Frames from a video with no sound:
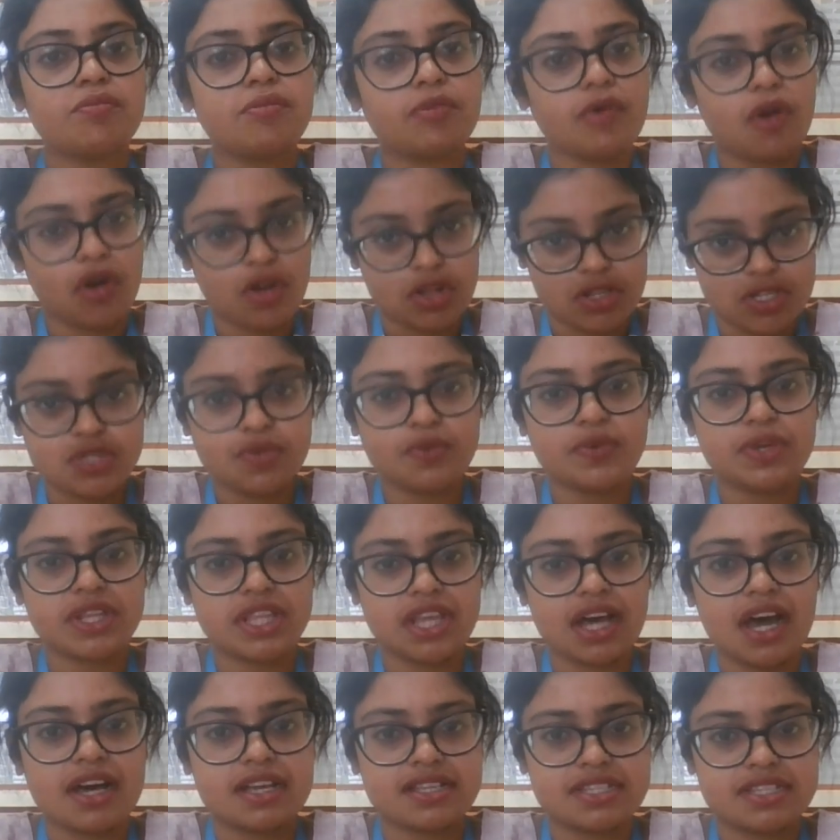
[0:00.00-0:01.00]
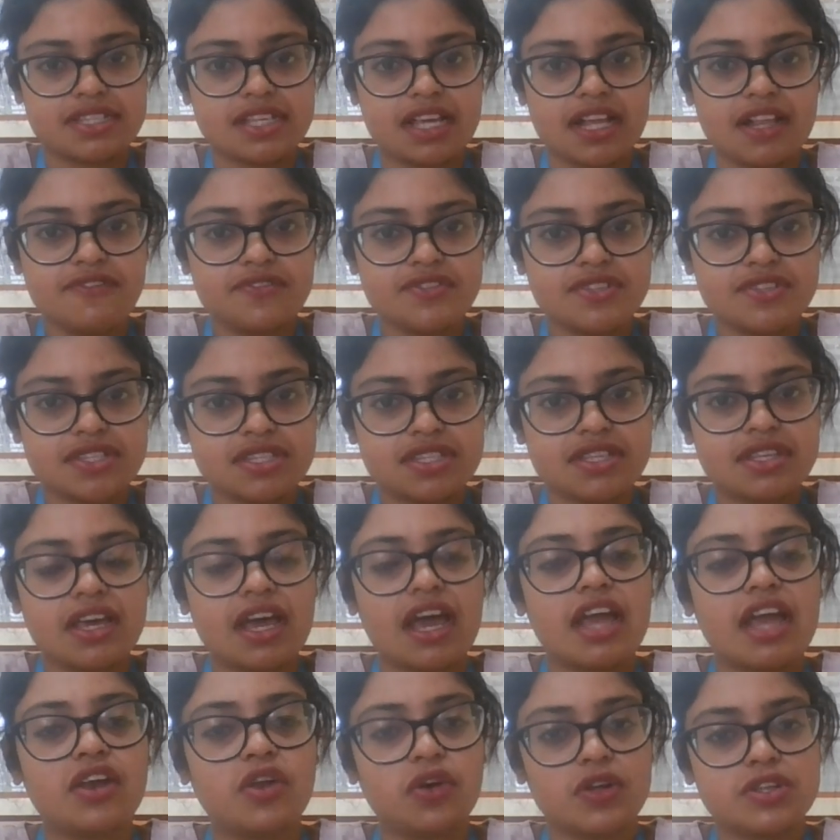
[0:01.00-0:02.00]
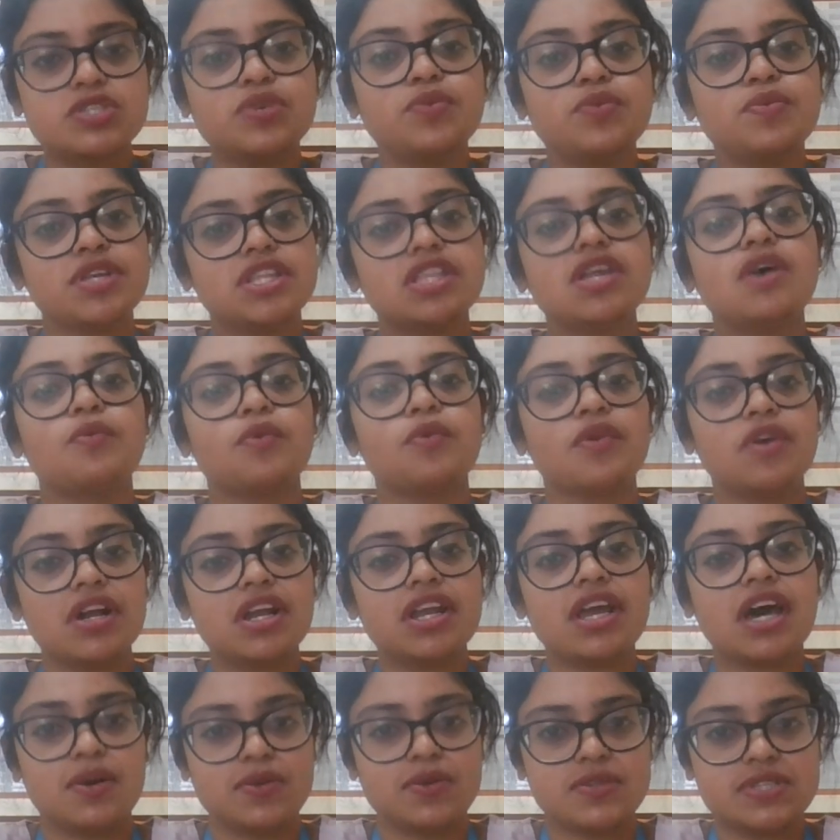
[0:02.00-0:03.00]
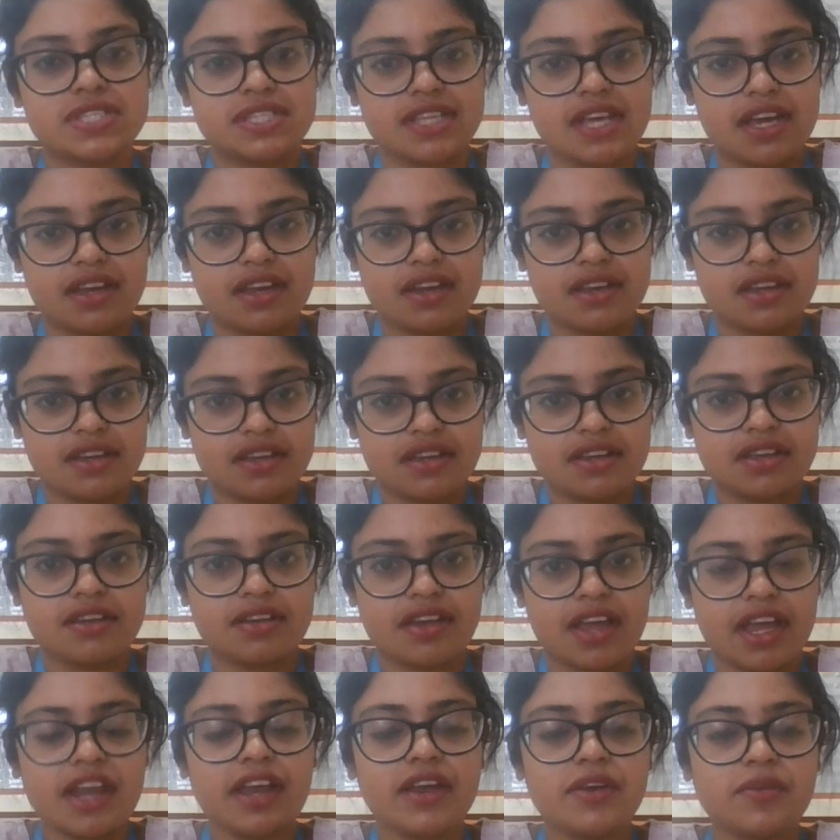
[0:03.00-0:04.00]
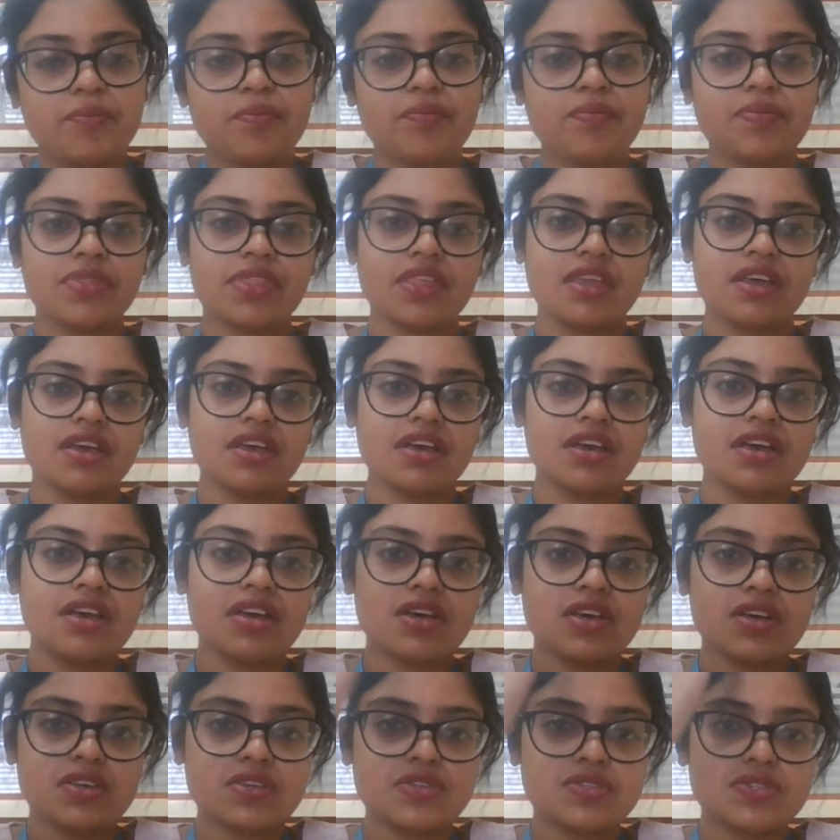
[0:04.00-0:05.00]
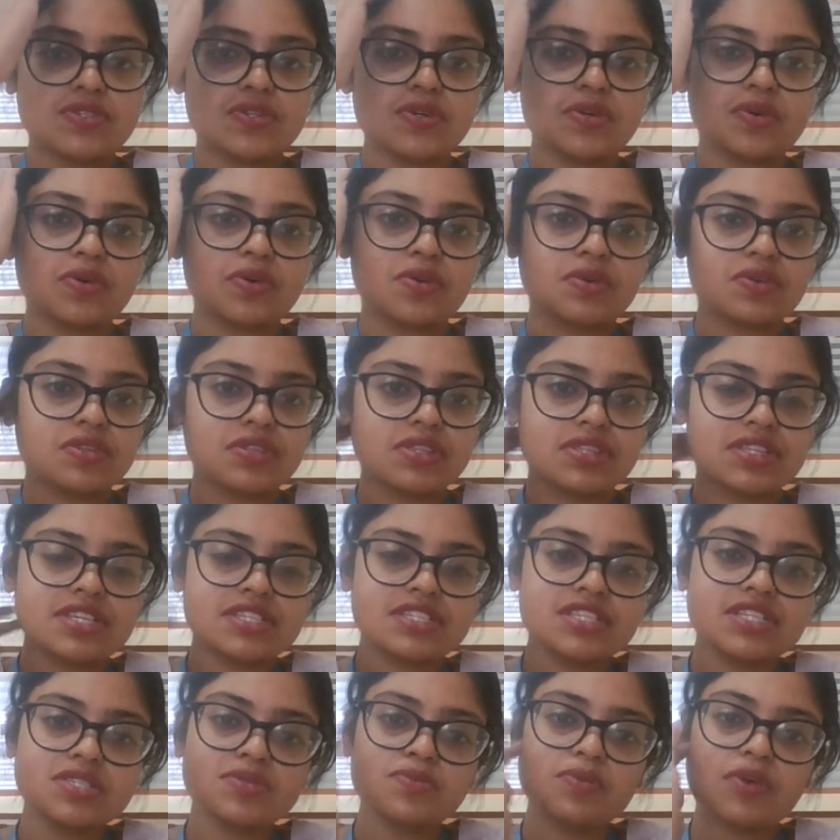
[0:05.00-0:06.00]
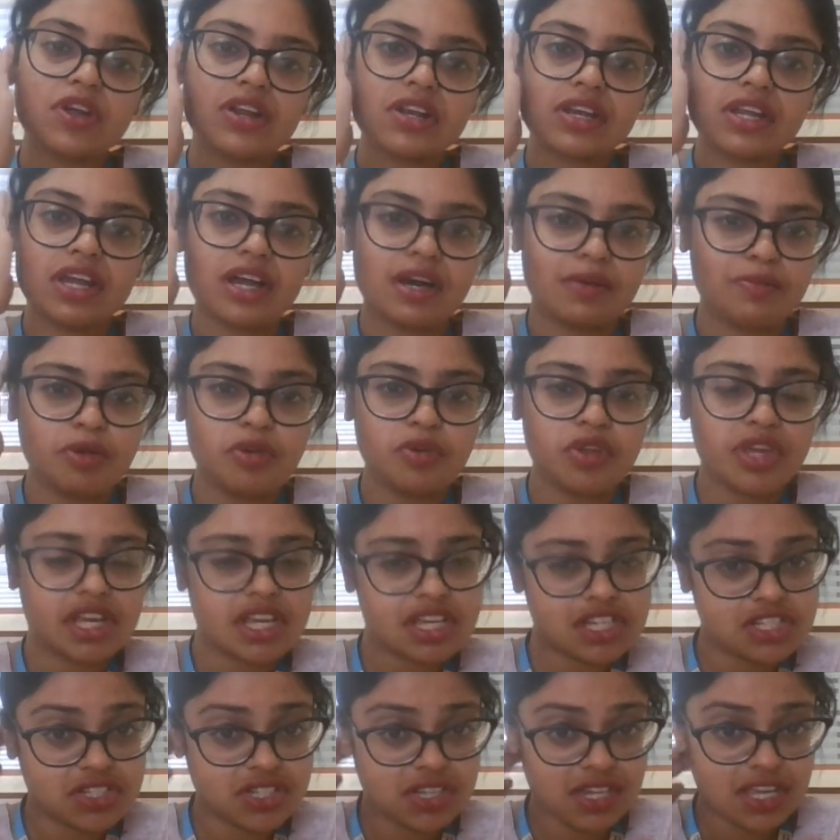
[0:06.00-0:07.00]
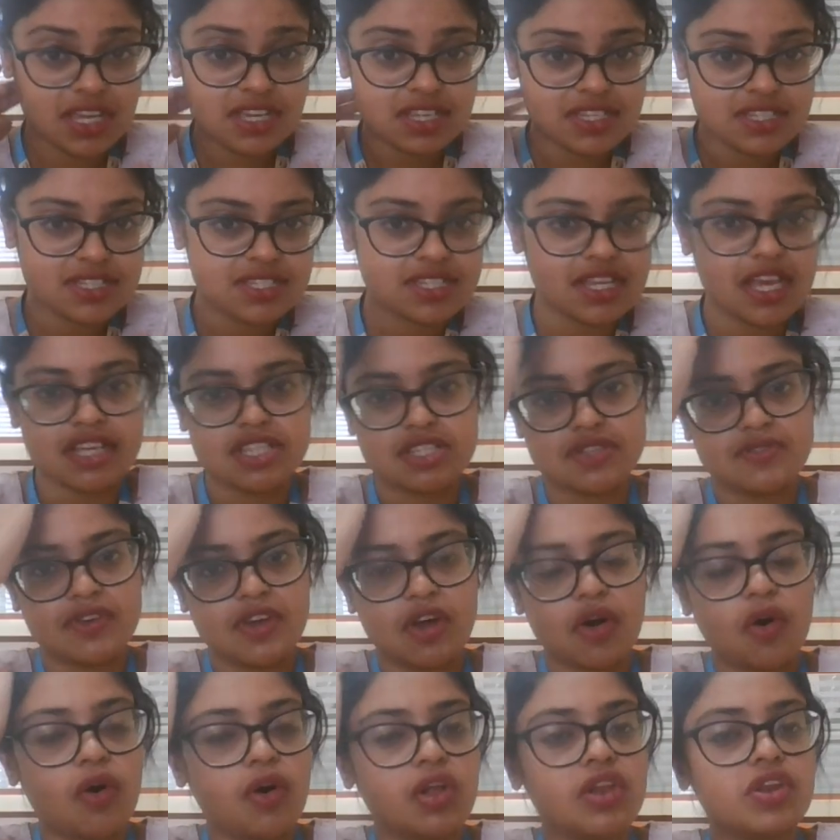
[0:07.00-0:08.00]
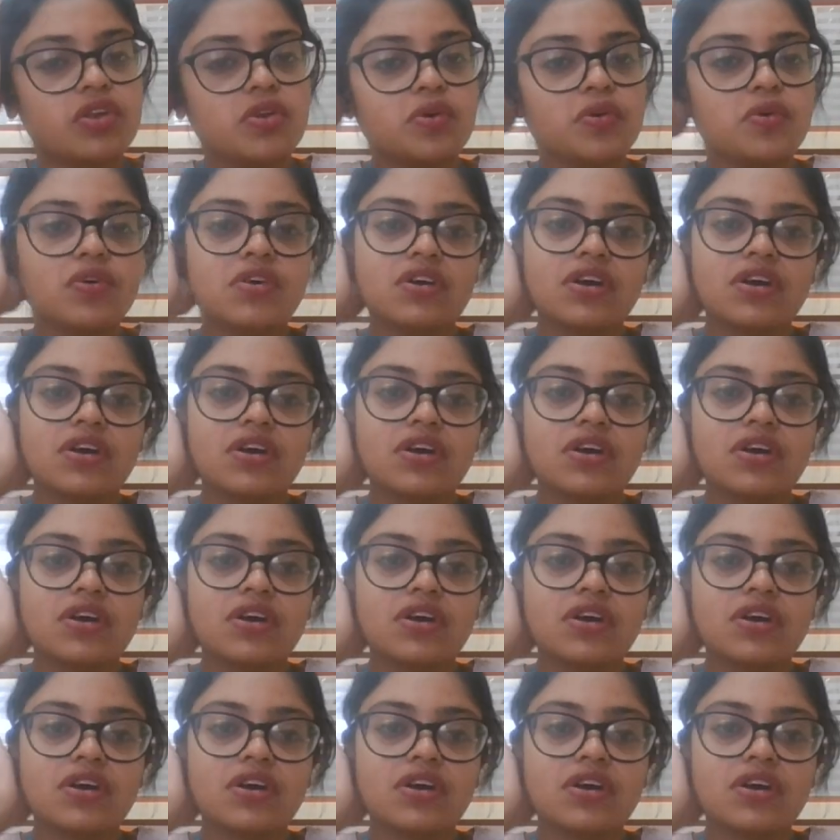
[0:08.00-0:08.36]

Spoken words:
also with ourselves, and also with the world outside, right? So this is what communication is, as we all know.